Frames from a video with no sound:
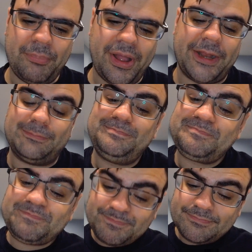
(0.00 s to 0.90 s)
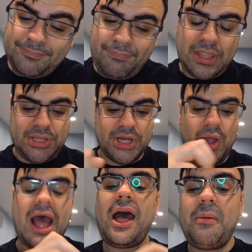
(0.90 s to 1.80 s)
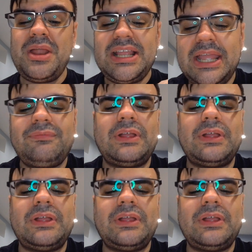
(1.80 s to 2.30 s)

but, you know, I, am gonna give,